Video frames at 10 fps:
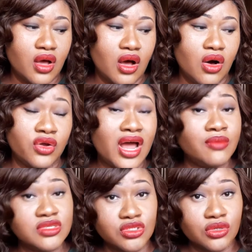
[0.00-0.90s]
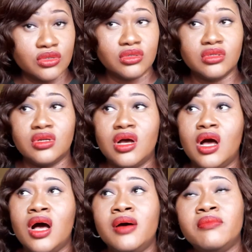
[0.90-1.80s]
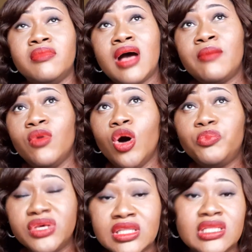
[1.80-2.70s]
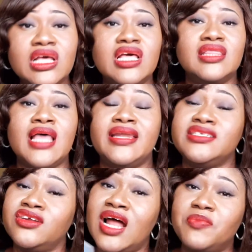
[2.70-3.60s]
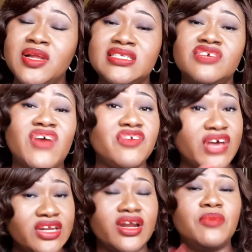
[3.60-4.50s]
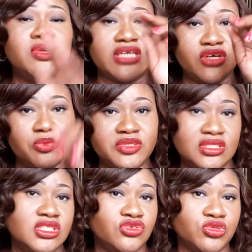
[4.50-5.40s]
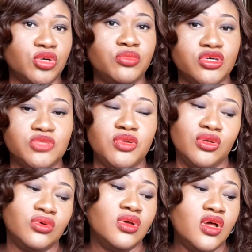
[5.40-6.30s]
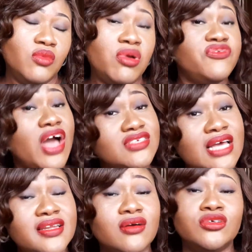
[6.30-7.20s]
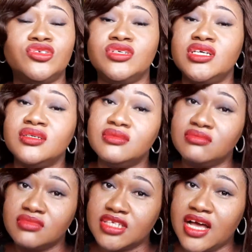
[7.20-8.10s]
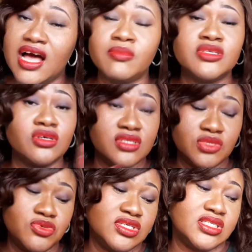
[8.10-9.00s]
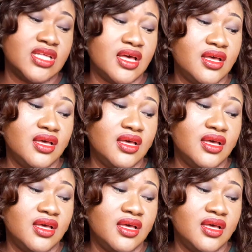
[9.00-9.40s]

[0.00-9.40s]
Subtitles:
Amazon. I'm hoping that there's another place. If I find another place, I'll keep it in the description box below. But if you're outside the country, check out Amazon. This book is there.